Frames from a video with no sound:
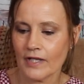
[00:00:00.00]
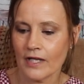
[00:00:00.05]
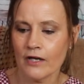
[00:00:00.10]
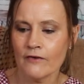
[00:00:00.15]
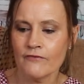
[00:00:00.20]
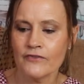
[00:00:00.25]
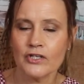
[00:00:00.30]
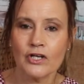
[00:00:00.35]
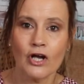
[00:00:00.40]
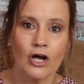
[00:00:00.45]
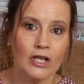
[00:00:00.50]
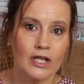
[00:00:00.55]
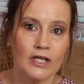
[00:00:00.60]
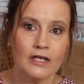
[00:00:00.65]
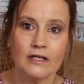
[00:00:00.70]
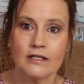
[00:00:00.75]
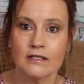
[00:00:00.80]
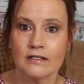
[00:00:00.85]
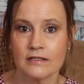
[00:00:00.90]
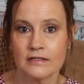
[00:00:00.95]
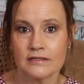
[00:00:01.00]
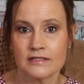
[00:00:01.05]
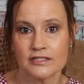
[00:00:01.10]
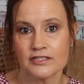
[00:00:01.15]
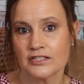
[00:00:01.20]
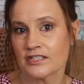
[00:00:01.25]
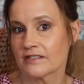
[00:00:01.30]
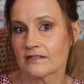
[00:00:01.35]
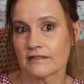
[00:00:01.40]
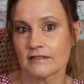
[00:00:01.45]
of the collar because I
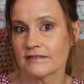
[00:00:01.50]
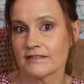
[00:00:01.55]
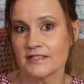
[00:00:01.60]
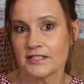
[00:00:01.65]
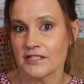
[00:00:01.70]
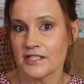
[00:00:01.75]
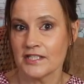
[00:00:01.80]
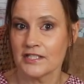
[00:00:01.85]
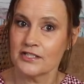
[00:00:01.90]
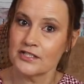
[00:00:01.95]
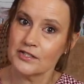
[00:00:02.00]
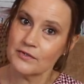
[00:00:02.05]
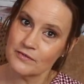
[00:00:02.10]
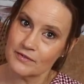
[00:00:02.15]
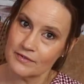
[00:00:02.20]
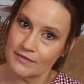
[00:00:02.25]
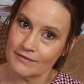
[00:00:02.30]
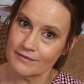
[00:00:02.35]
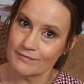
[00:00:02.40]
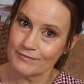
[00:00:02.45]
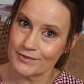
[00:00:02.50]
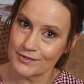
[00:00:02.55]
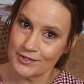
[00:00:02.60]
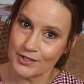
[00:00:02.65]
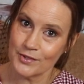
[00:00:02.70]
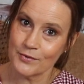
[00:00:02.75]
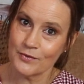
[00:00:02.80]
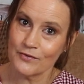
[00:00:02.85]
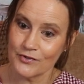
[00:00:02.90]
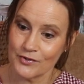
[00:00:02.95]
just didn't need to do
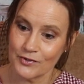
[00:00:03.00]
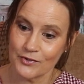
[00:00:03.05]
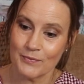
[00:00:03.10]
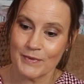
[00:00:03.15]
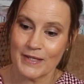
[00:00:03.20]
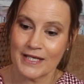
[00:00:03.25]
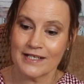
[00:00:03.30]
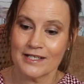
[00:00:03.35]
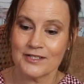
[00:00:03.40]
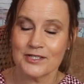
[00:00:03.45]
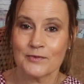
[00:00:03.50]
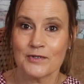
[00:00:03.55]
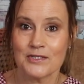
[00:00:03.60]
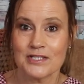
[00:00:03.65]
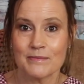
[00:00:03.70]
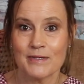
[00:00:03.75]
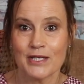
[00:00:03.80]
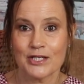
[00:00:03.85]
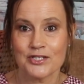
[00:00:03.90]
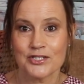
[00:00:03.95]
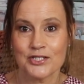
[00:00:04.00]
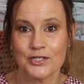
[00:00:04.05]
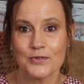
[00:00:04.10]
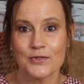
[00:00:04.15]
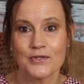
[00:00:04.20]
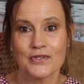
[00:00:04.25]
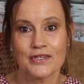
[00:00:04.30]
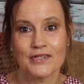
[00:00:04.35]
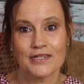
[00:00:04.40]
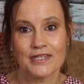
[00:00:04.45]
two, if you know what I mean. I just wanted to make
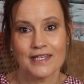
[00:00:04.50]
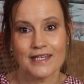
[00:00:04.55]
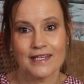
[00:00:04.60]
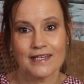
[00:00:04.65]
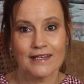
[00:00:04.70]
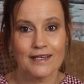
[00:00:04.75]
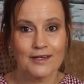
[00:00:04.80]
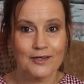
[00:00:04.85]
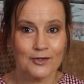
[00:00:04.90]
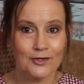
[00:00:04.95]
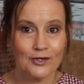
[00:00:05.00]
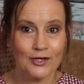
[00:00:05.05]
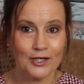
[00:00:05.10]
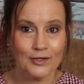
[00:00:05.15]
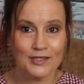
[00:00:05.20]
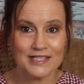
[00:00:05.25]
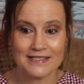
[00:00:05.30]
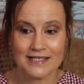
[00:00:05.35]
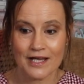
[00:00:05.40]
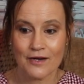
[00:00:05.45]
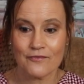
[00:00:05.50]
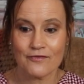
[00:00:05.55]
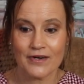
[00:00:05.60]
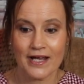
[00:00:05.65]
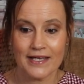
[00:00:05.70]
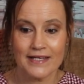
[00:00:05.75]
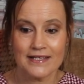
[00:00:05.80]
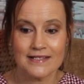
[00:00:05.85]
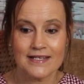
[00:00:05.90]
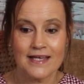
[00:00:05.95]
sure that the collar sat
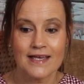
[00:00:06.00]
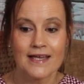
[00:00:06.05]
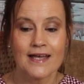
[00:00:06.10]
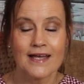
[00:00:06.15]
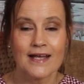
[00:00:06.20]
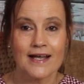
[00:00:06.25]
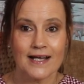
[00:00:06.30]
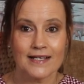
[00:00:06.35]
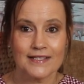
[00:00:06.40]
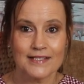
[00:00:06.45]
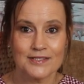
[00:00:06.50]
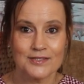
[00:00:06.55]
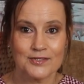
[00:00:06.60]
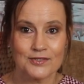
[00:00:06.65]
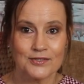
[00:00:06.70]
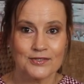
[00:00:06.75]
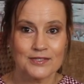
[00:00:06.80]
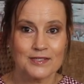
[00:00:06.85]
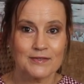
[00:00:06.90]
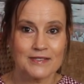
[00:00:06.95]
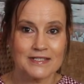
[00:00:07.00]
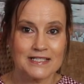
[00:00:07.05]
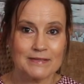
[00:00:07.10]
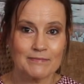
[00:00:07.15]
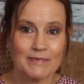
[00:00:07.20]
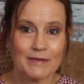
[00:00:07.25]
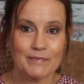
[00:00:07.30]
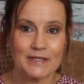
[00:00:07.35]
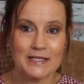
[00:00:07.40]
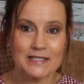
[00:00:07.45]
right, and it does. This is
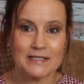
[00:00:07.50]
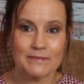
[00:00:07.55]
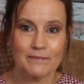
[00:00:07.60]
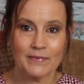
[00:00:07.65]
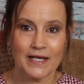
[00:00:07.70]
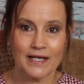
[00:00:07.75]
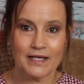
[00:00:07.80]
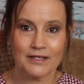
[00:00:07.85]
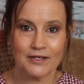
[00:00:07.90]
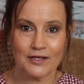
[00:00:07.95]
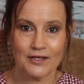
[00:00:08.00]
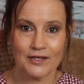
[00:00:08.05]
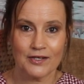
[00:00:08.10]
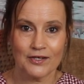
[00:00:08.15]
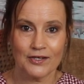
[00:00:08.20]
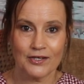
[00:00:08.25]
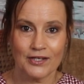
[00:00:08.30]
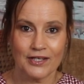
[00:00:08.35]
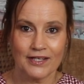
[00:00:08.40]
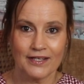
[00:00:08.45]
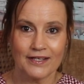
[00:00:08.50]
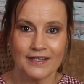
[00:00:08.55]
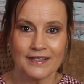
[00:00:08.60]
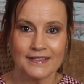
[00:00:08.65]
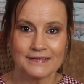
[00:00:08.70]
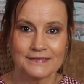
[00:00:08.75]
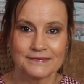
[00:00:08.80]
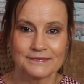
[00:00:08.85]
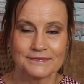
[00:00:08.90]
my Peter Pan collar.